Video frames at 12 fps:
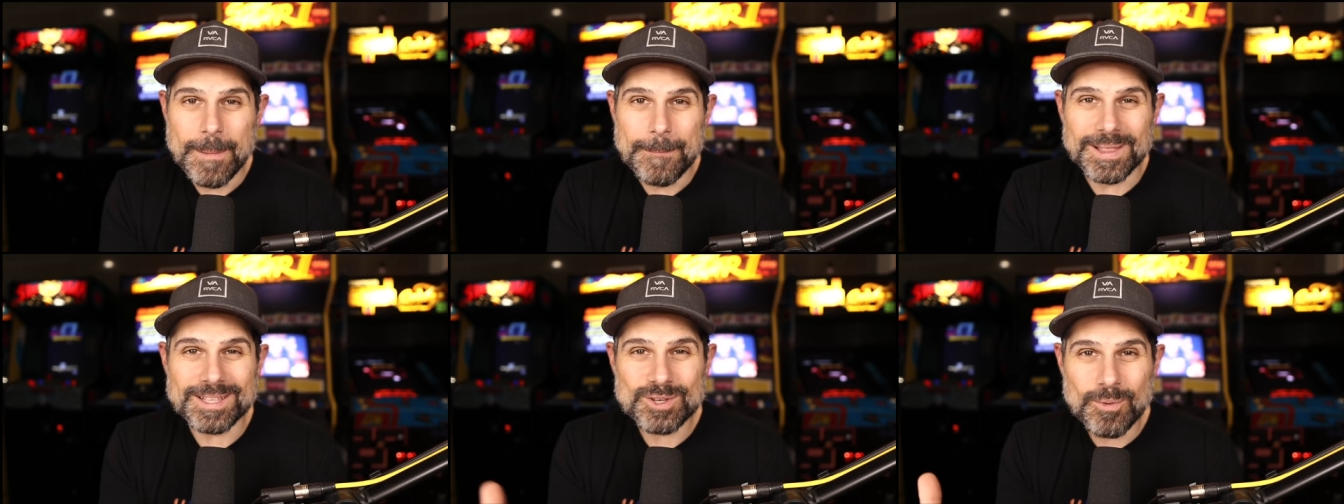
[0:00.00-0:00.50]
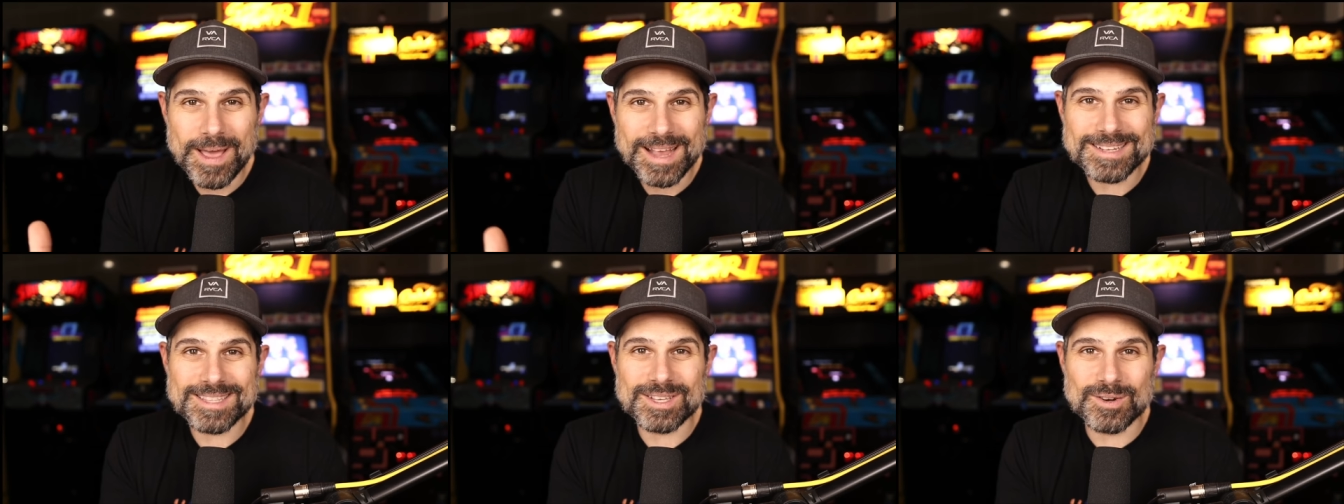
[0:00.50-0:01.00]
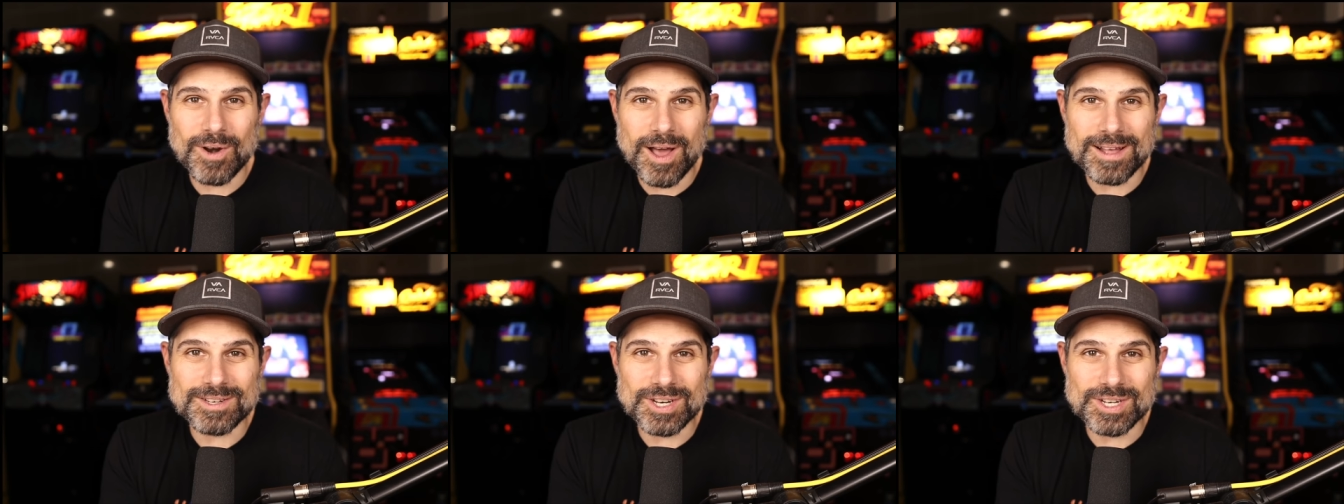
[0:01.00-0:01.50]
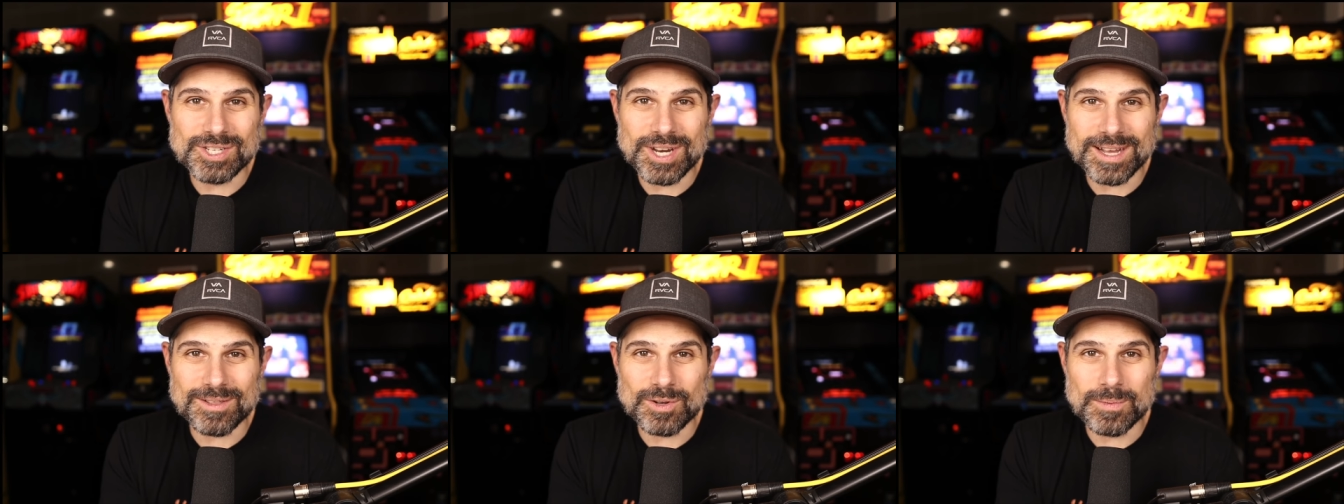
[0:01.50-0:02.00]
But let's go back into the garage and
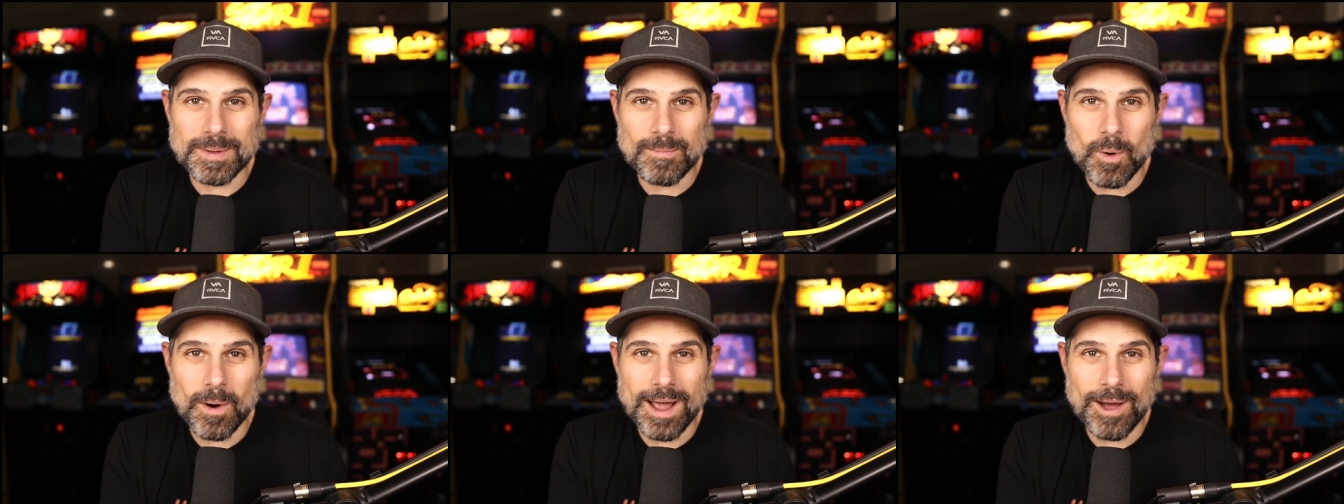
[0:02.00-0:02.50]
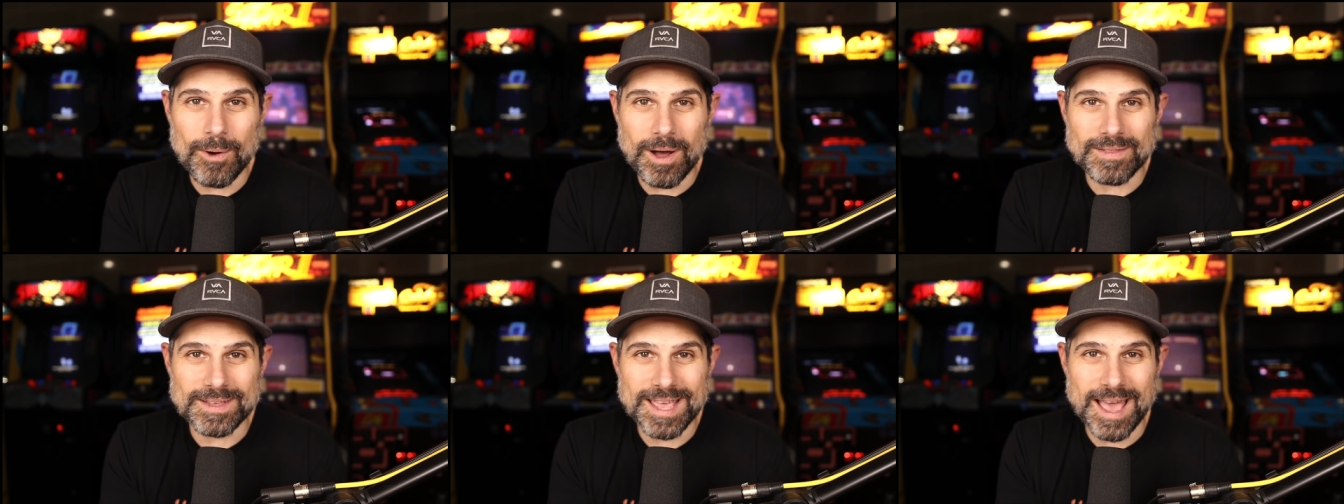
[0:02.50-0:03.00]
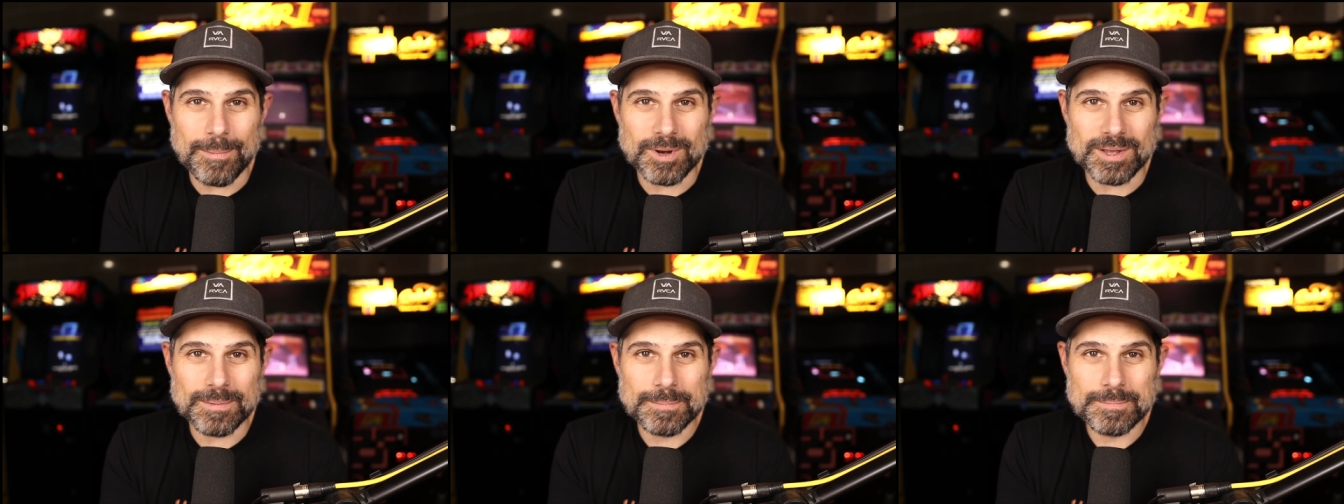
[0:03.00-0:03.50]
check a little bit more out on the cabinet.